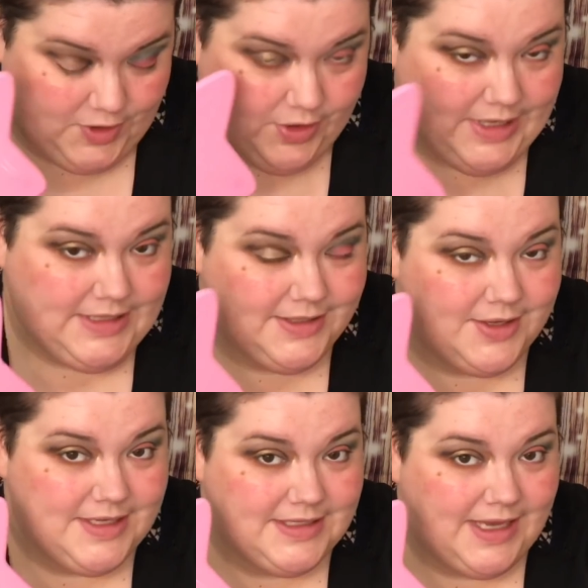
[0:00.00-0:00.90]
crease
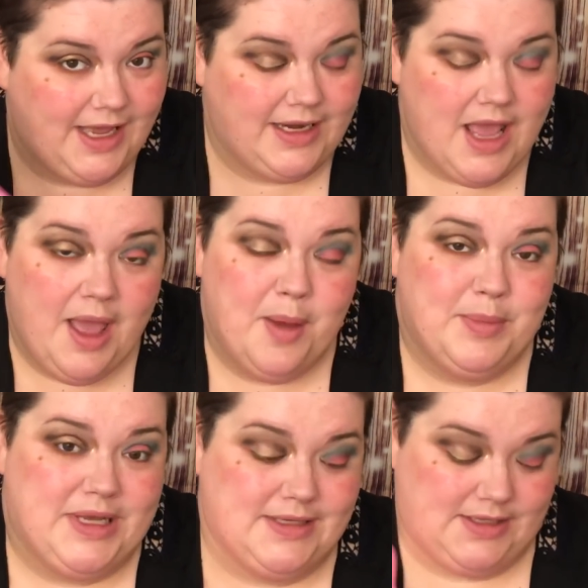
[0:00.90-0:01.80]
on this side
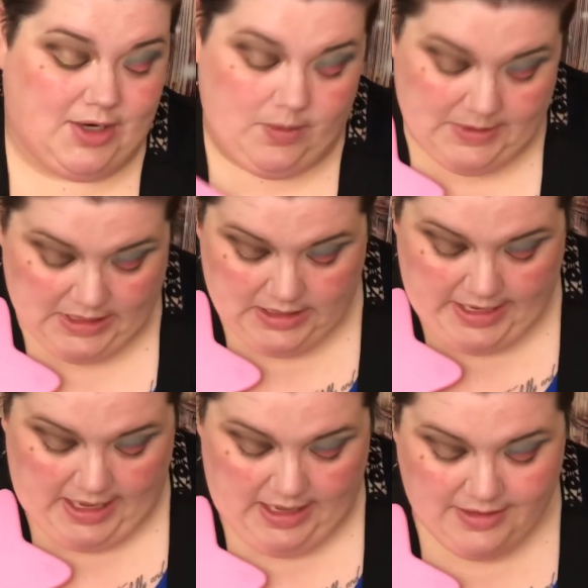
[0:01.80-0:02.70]
because the Urban
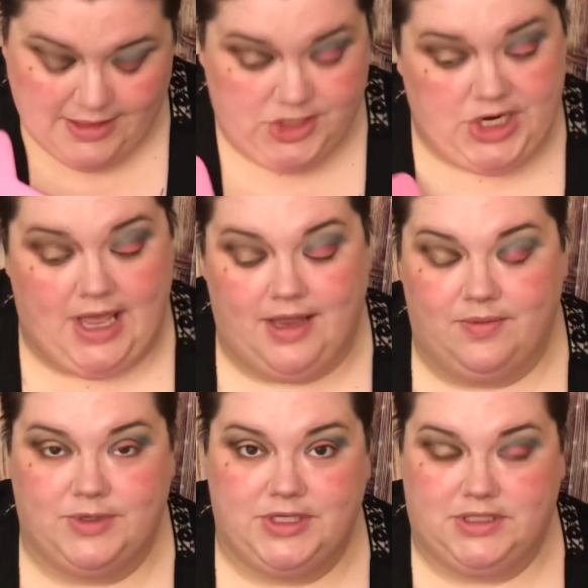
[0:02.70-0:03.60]
Decay, the
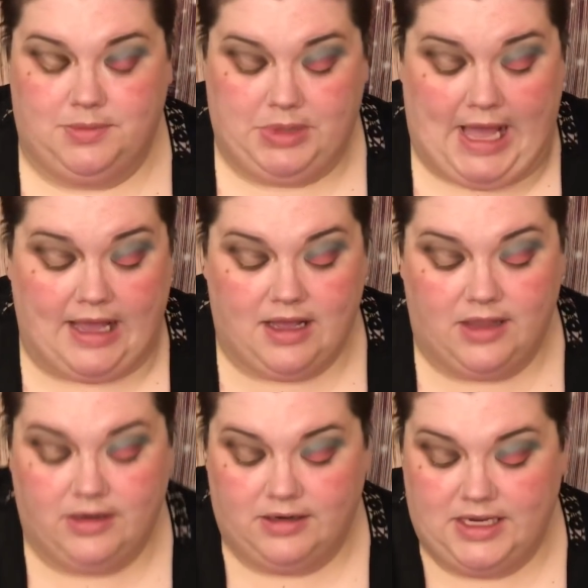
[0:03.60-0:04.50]
Jet, which is the black
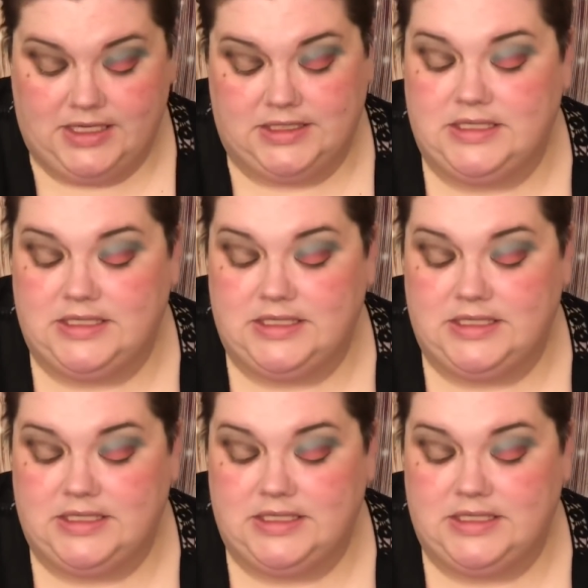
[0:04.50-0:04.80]
color, is